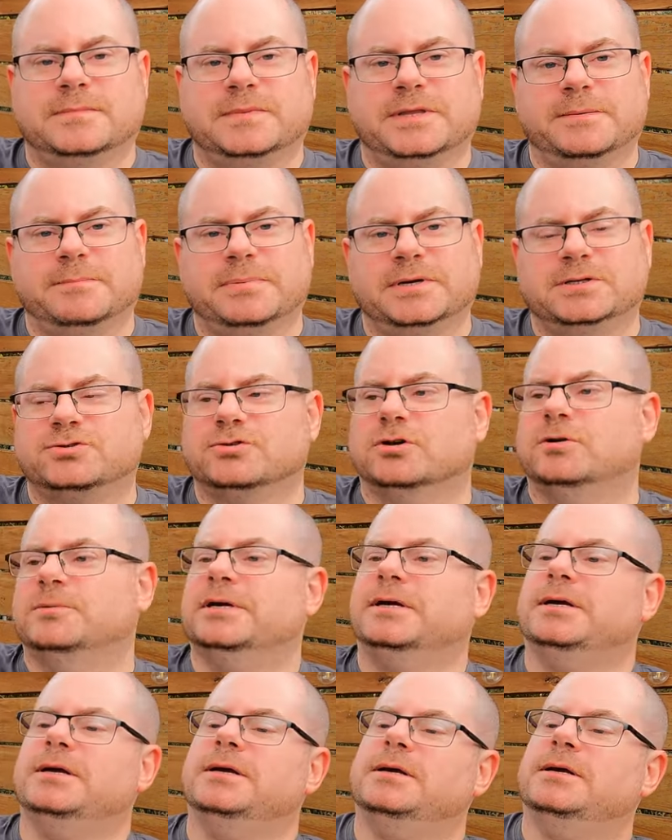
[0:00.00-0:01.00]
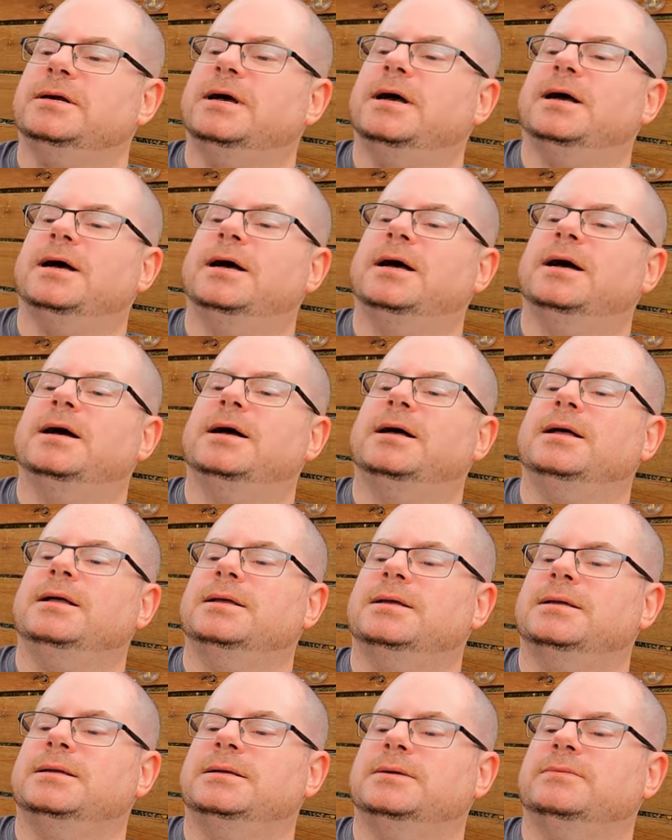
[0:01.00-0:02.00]
The Benromach,
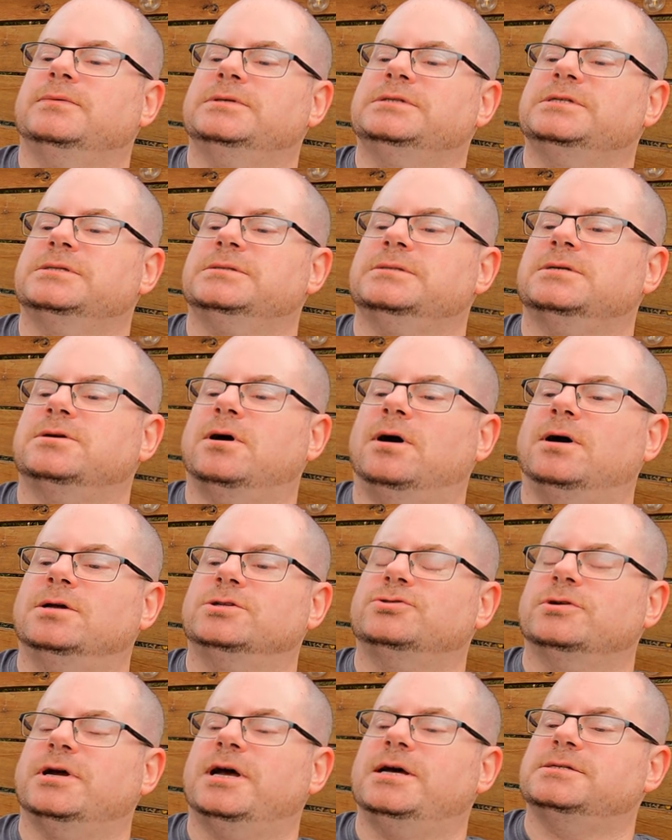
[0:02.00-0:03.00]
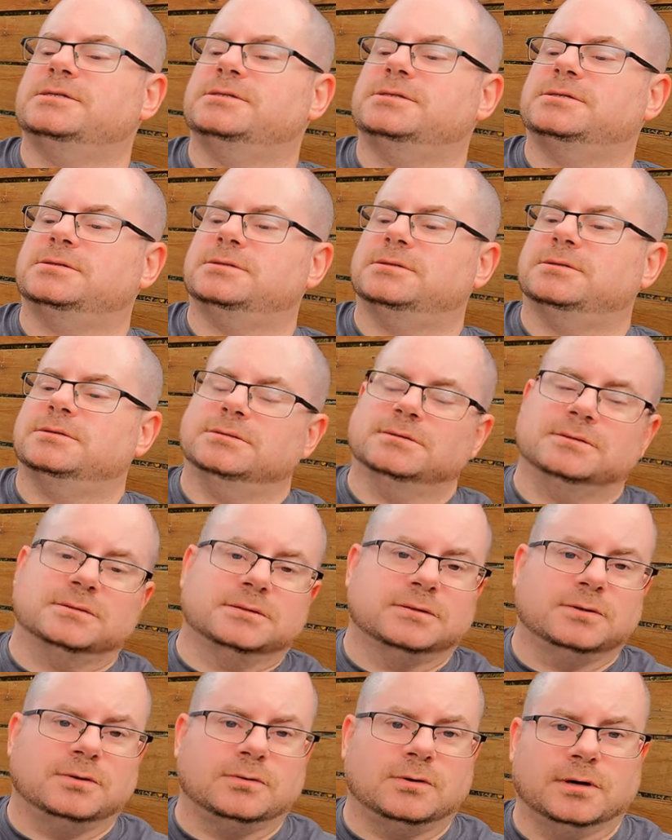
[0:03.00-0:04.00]
what's this? Contrasts
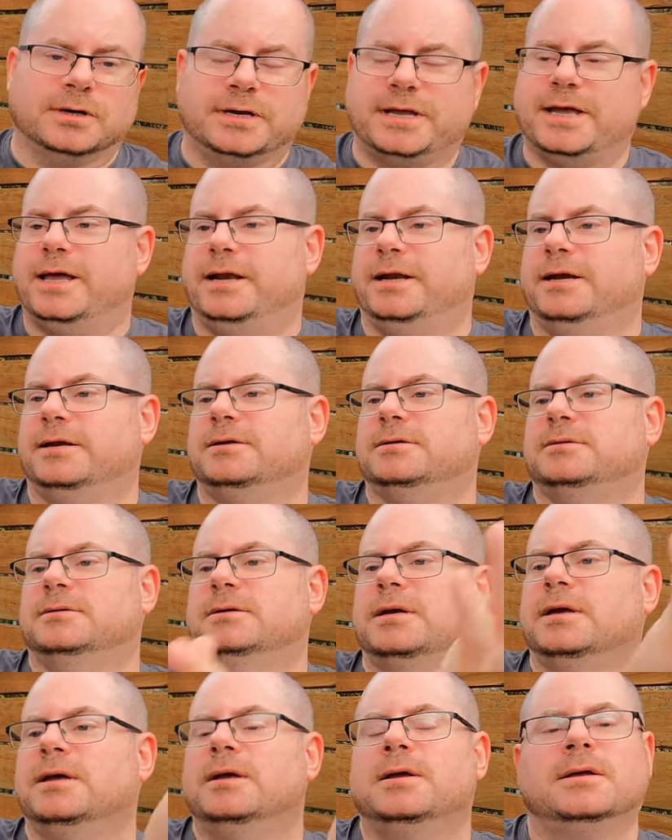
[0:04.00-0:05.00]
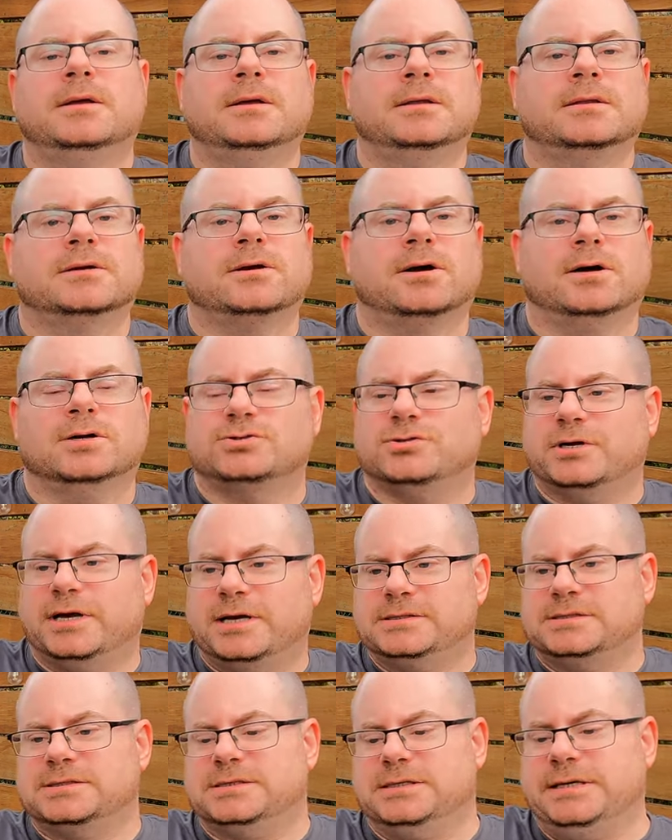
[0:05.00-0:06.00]
Organic.
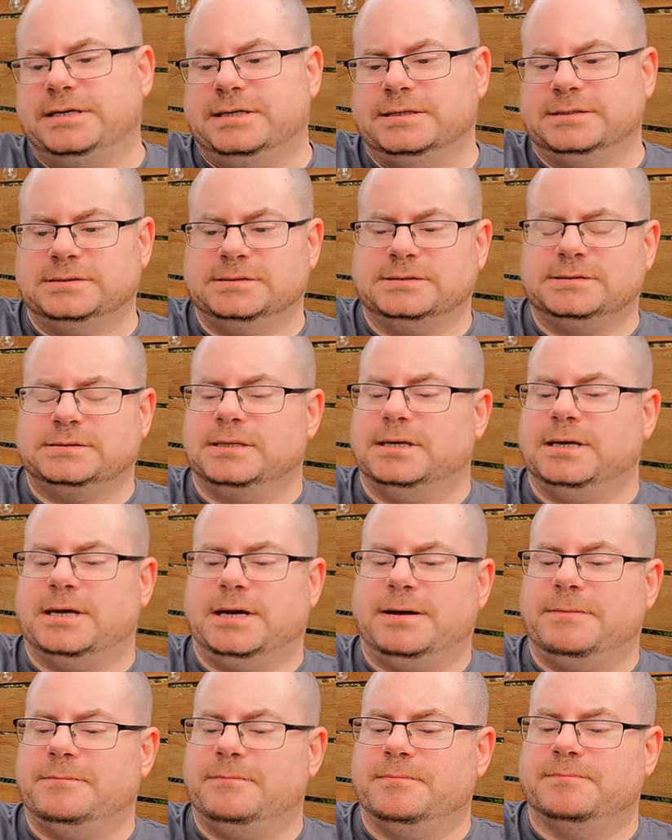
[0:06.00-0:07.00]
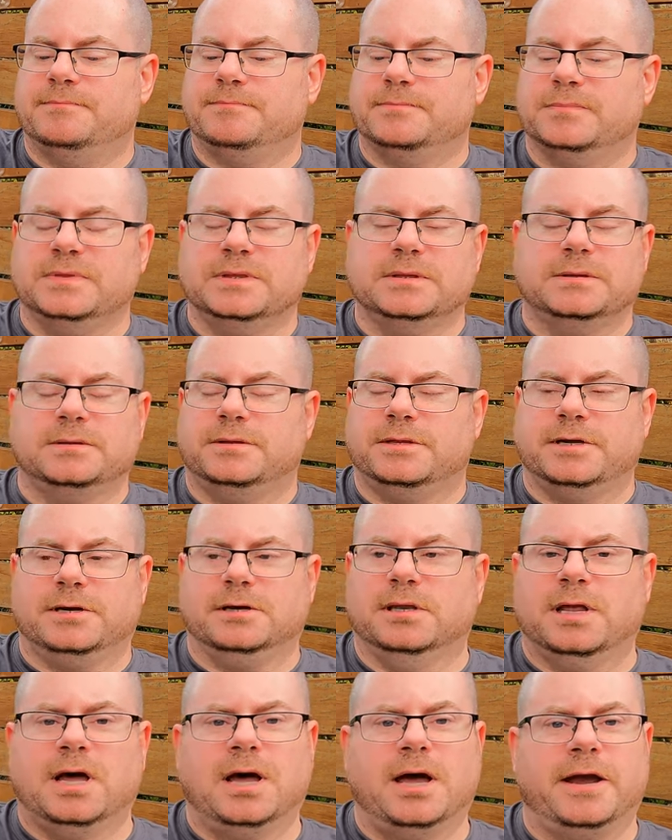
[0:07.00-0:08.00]
Contrasts is their
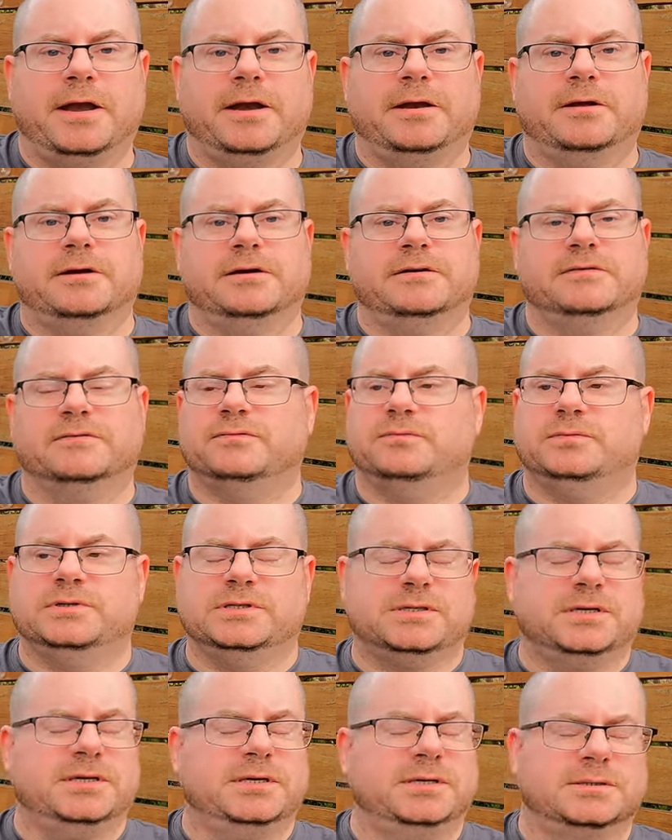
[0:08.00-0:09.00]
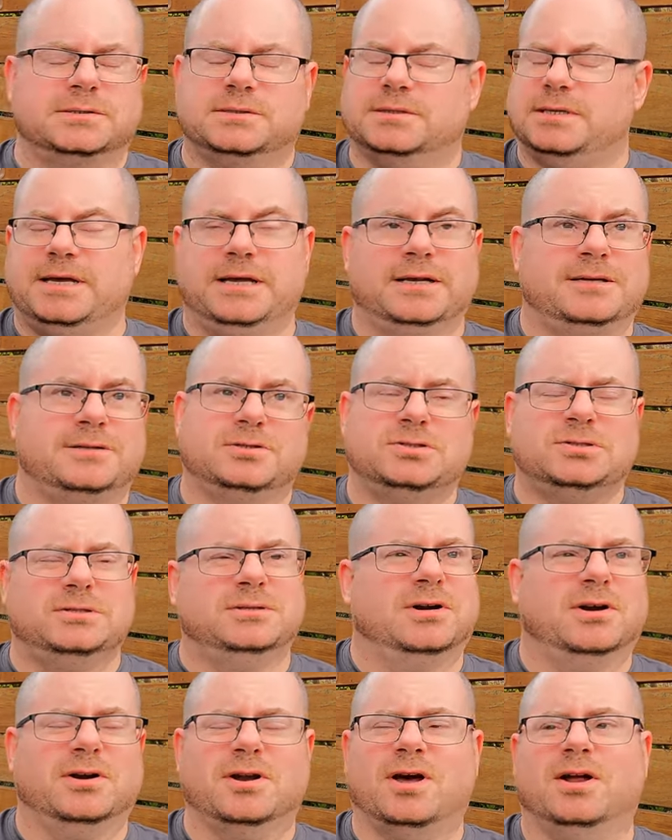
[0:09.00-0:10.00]
line of whiskeys that
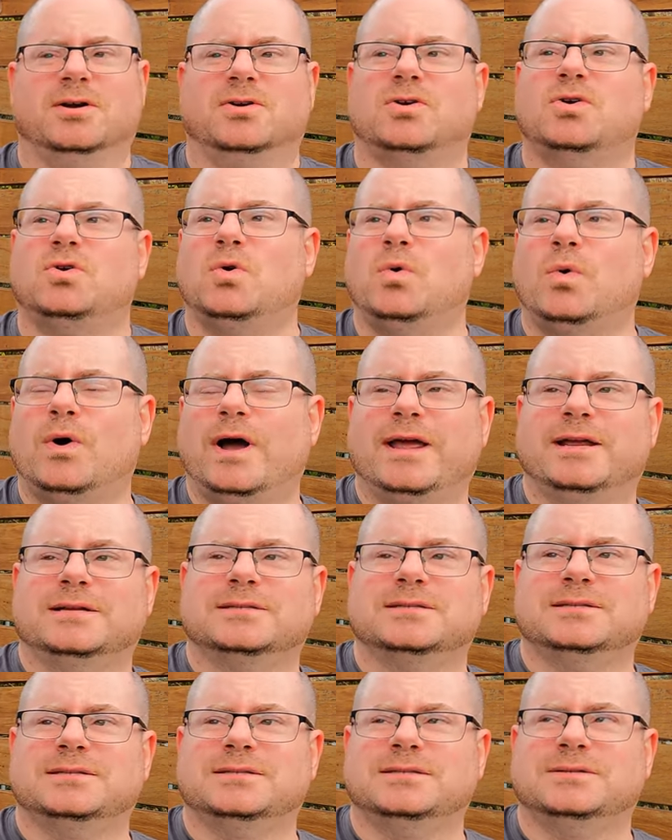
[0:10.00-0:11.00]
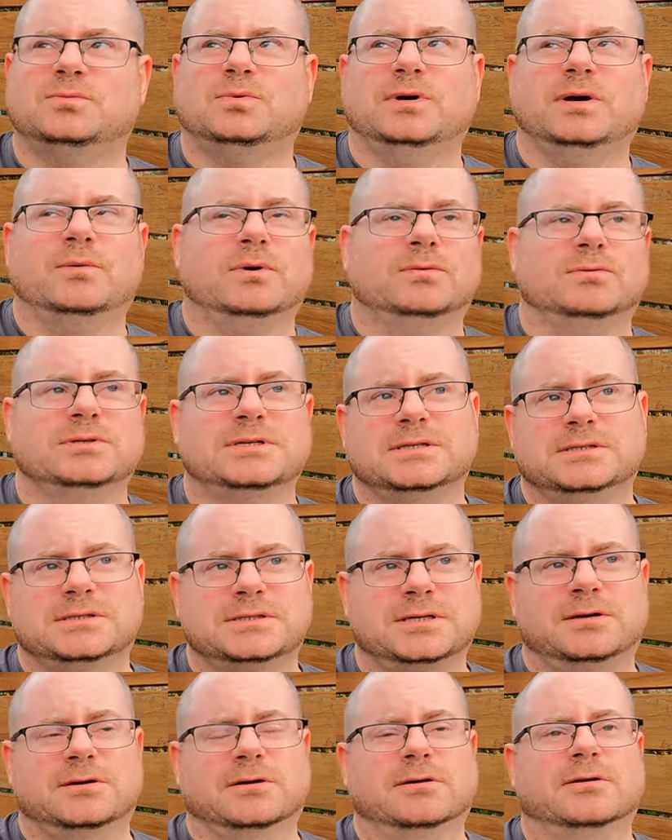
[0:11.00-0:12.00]
are not quite what one would
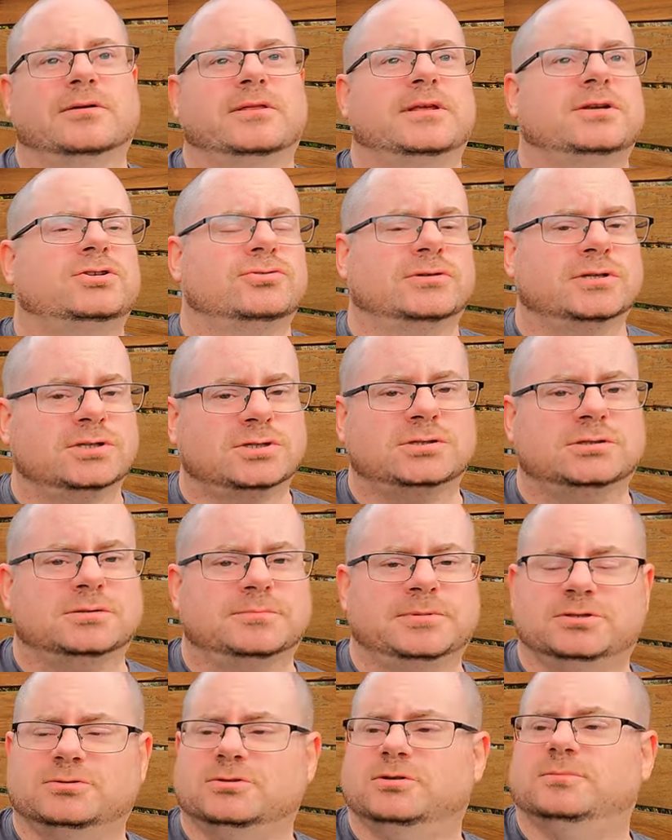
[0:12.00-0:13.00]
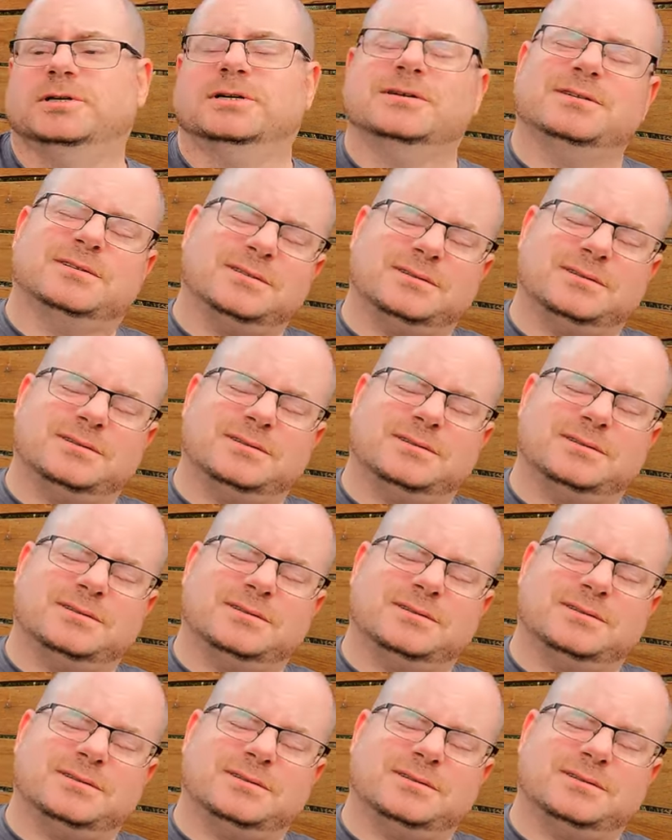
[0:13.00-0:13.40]
consider the traditional Benromach,